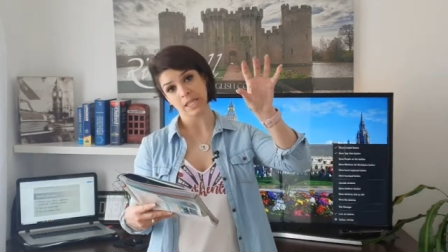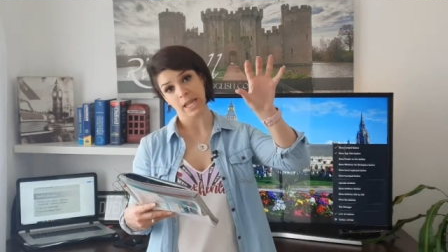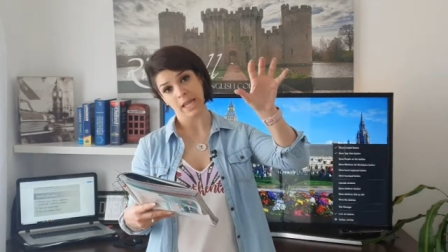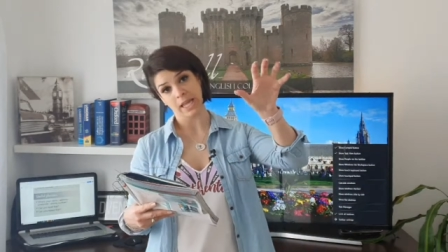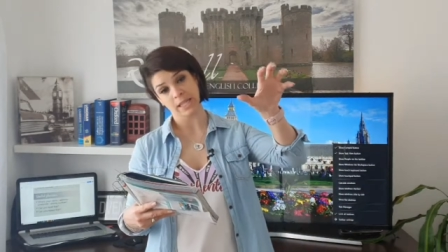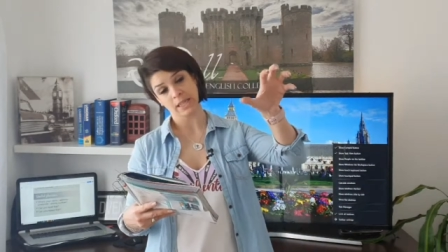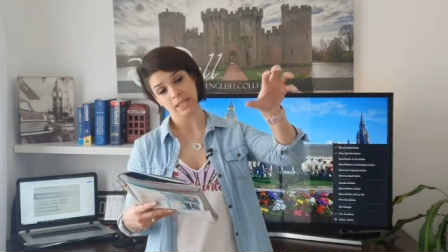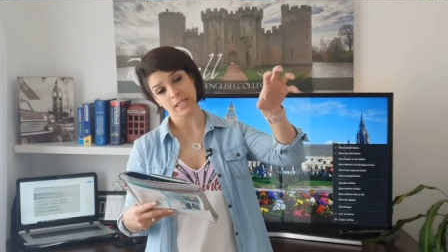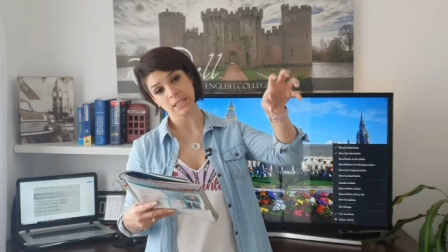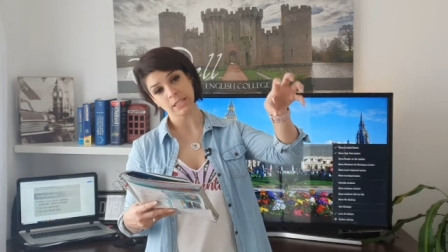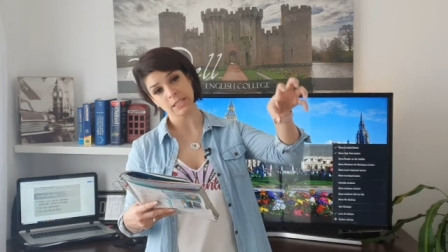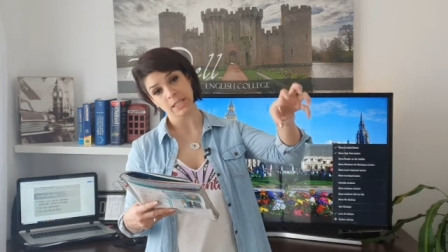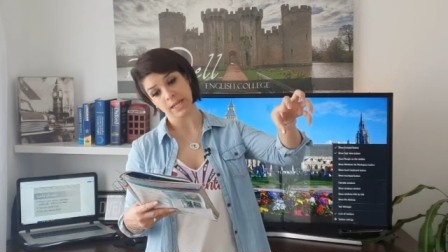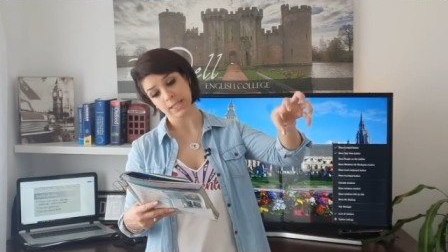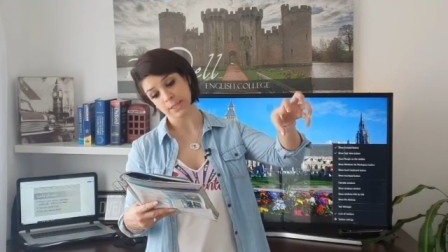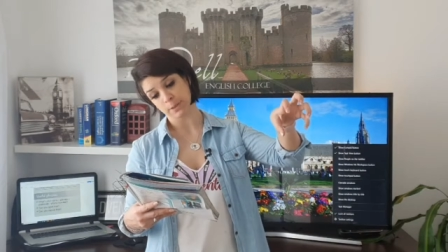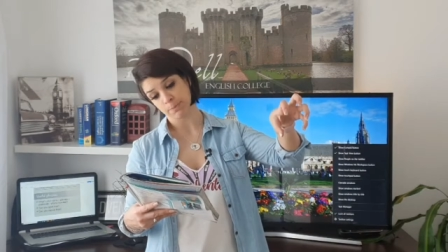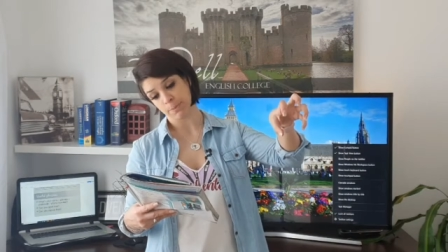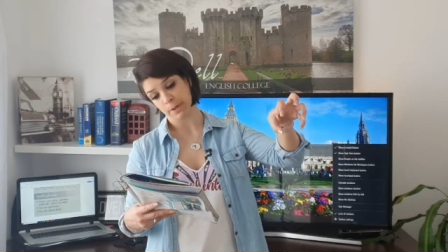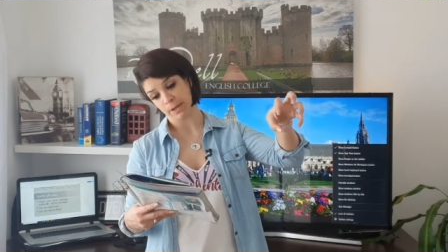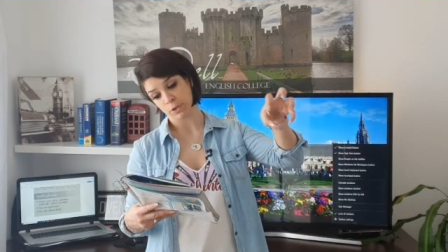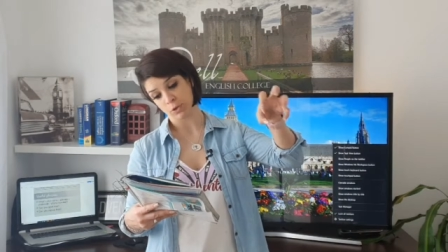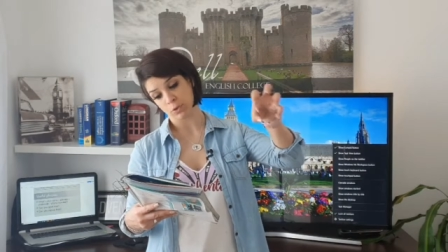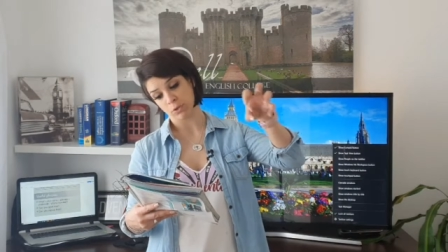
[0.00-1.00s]
take the
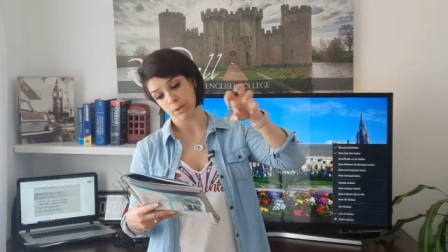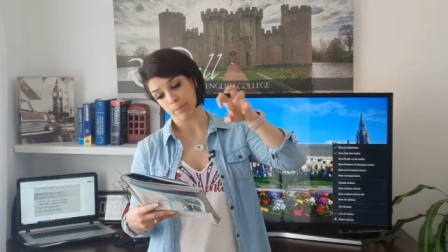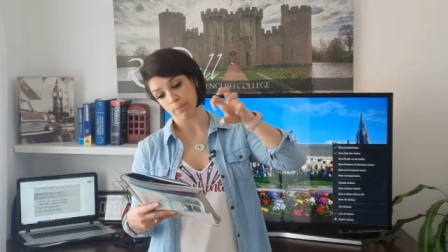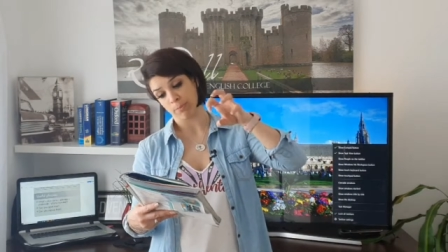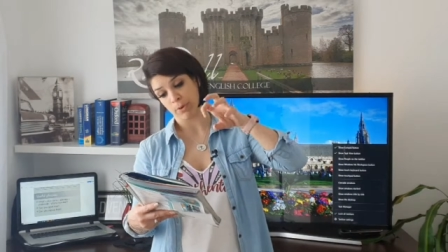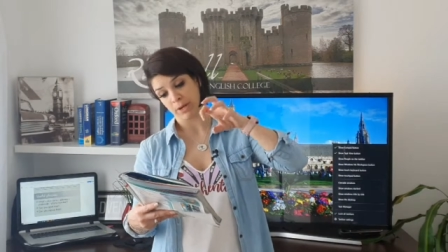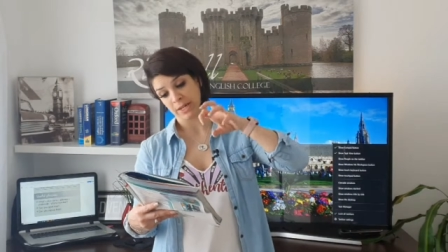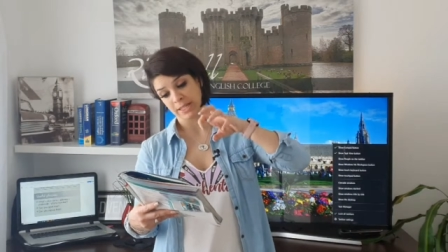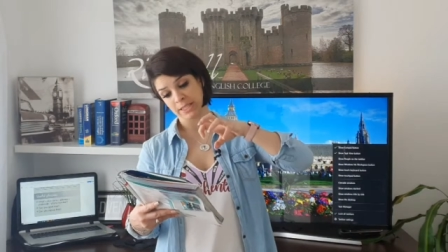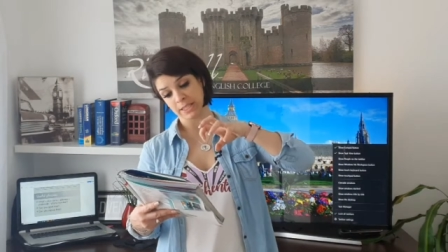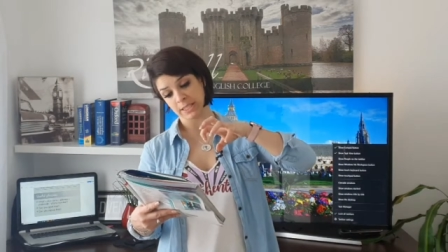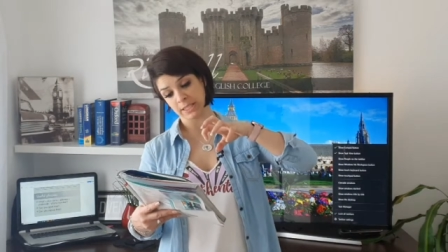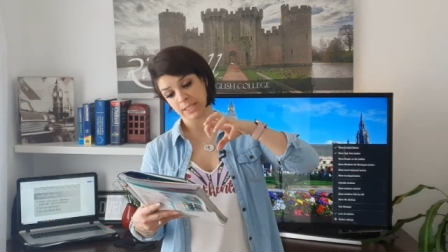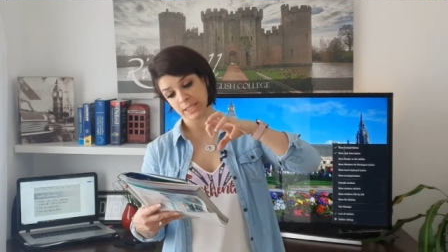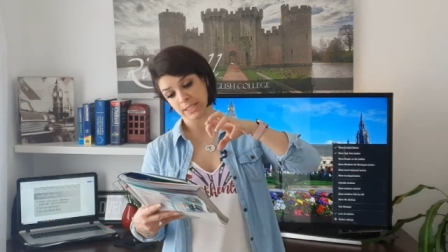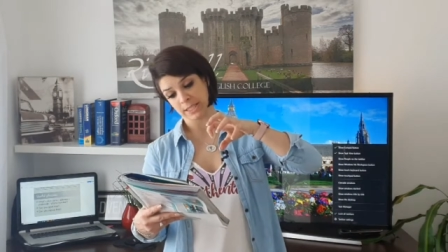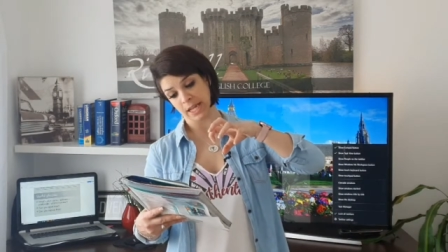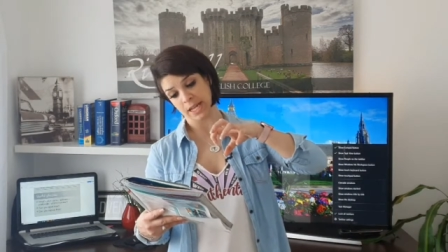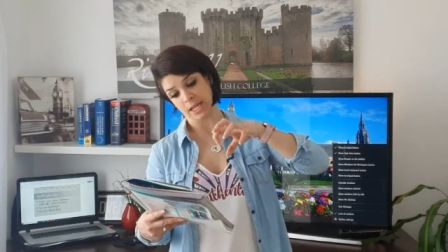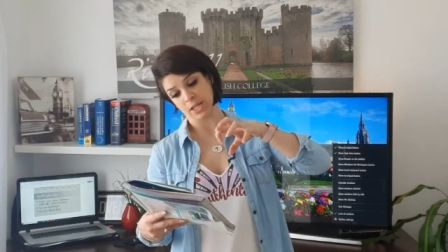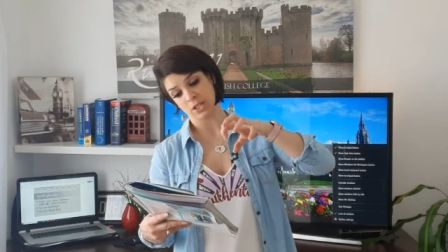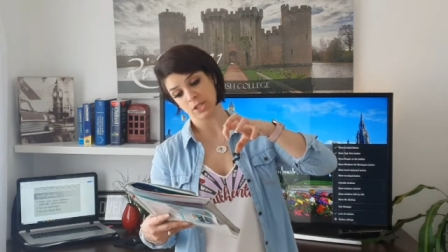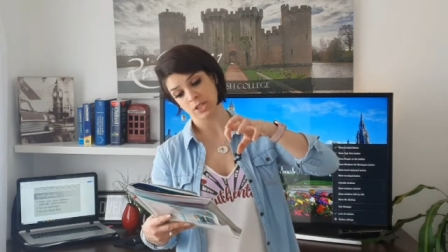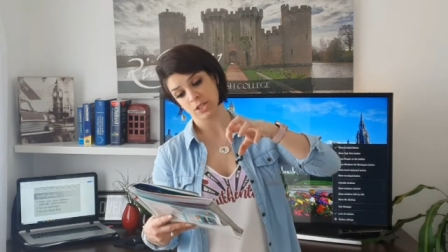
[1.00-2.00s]
suspect to the police
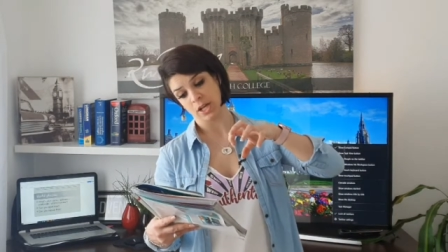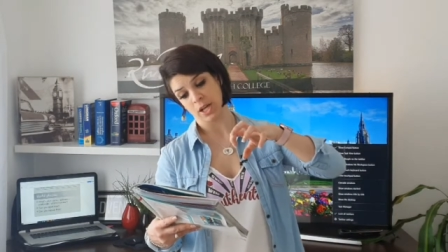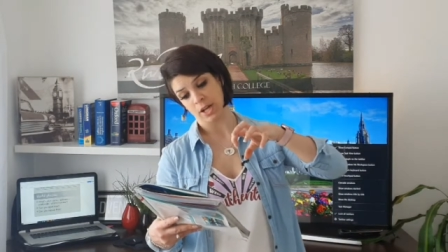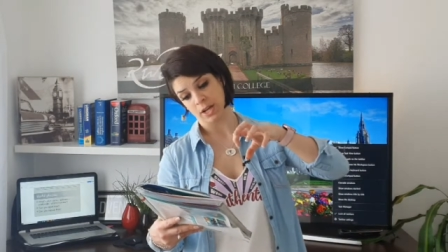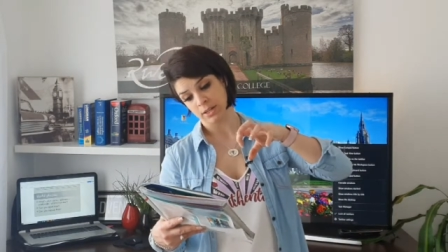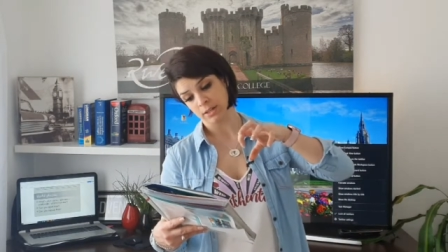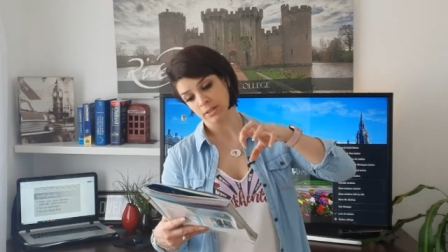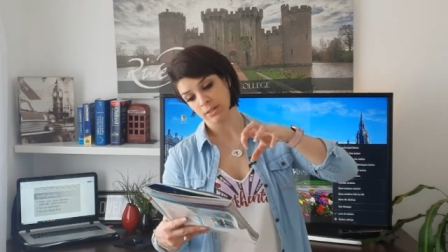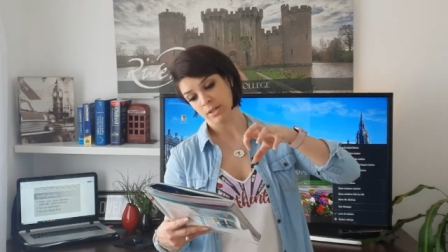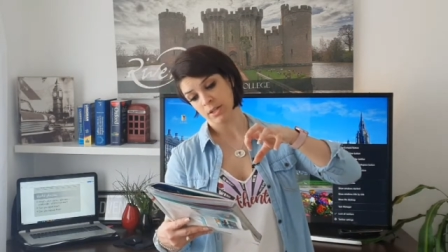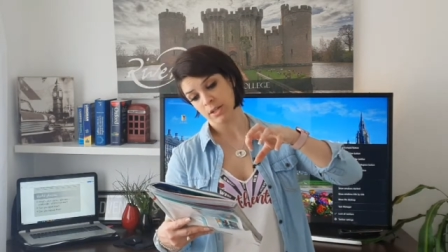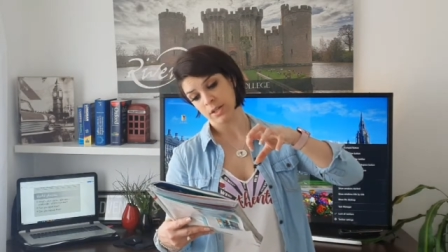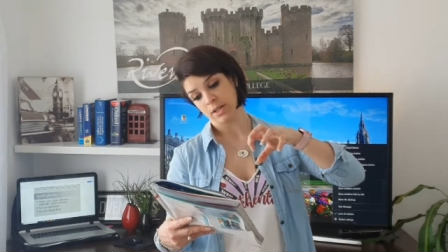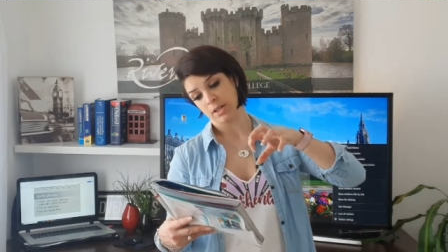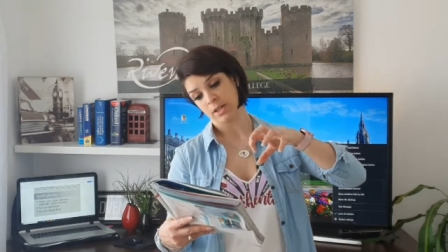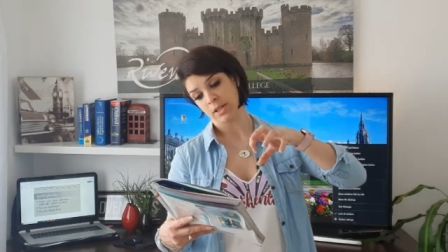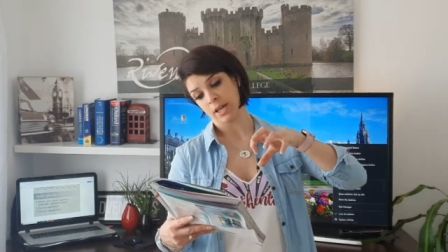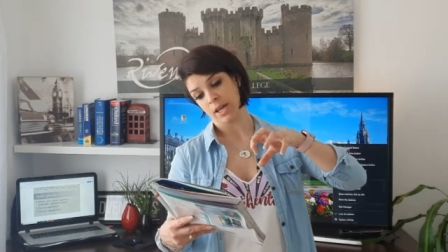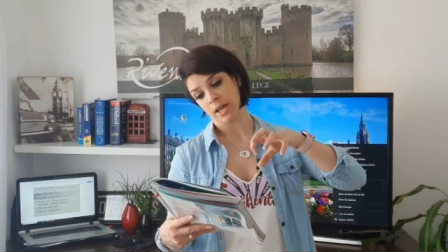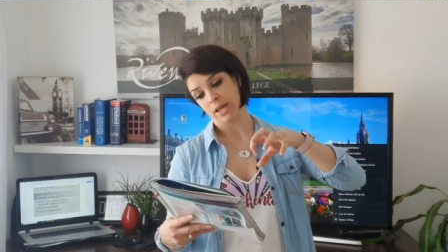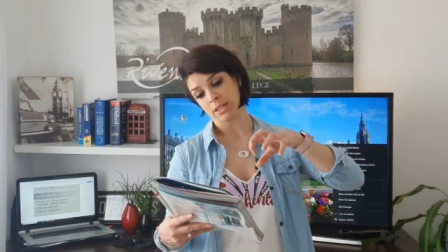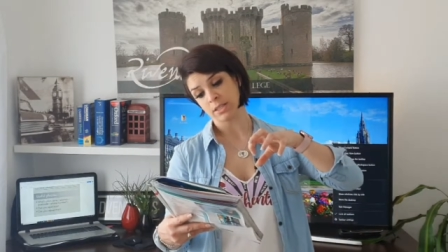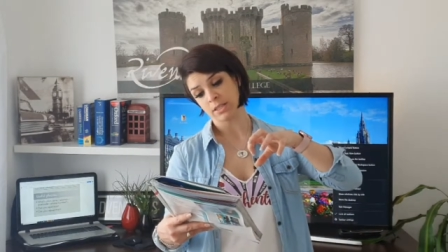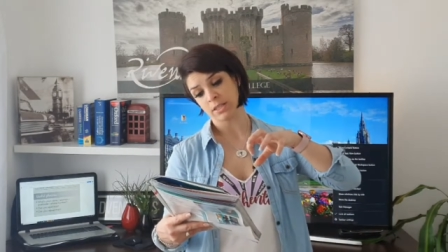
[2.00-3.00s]
station,
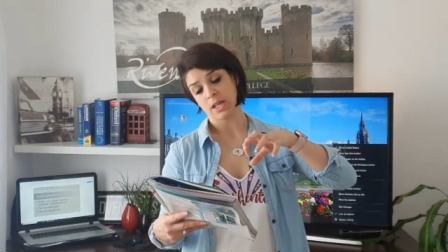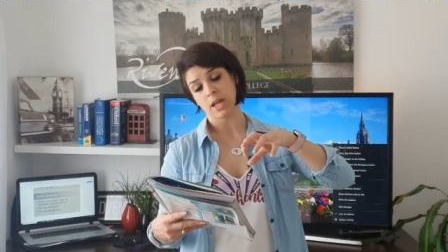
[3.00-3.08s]
yes,